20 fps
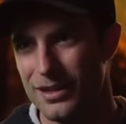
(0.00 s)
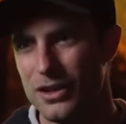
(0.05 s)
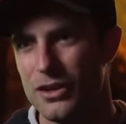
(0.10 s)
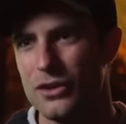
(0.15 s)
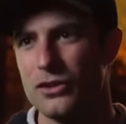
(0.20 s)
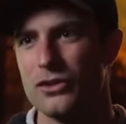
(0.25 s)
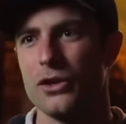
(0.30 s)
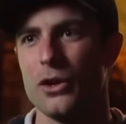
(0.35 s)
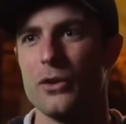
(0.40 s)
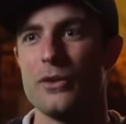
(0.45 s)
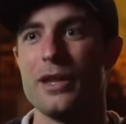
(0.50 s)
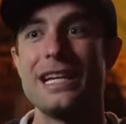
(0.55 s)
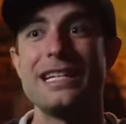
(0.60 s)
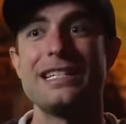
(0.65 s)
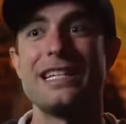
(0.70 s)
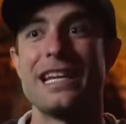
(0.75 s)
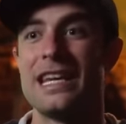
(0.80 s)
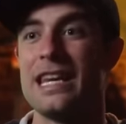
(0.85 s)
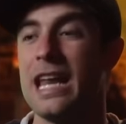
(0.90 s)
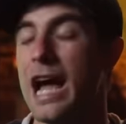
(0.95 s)
so they
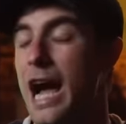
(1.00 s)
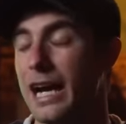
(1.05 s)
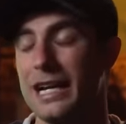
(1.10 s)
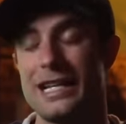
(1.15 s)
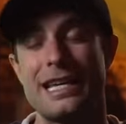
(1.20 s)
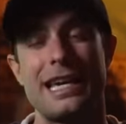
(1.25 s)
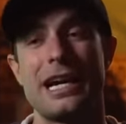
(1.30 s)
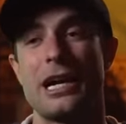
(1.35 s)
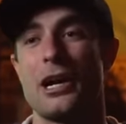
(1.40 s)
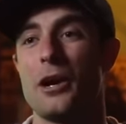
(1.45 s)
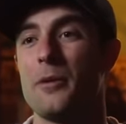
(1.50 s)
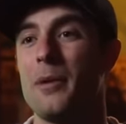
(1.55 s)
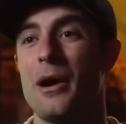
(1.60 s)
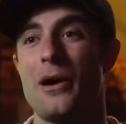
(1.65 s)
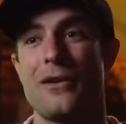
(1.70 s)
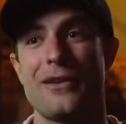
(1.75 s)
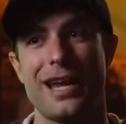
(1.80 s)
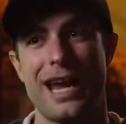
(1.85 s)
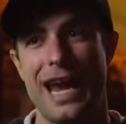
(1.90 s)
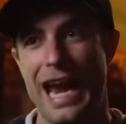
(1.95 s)
did not care
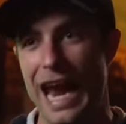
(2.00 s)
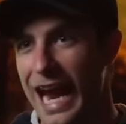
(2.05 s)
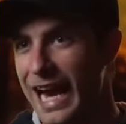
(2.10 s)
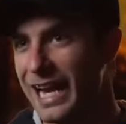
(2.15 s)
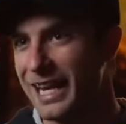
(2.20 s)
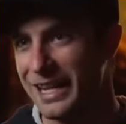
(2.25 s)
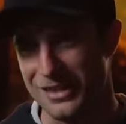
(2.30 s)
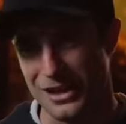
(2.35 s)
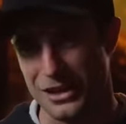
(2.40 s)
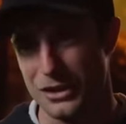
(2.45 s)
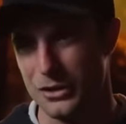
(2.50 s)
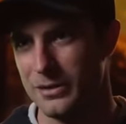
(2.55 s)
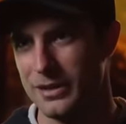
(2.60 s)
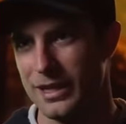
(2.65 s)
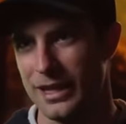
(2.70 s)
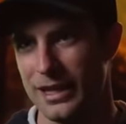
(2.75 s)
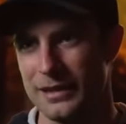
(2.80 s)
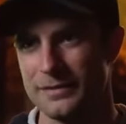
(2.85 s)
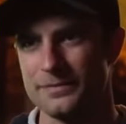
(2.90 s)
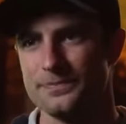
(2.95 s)
about anything you
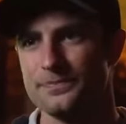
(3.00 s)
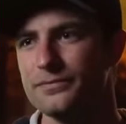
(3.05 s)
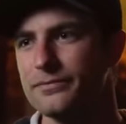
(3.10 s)
did.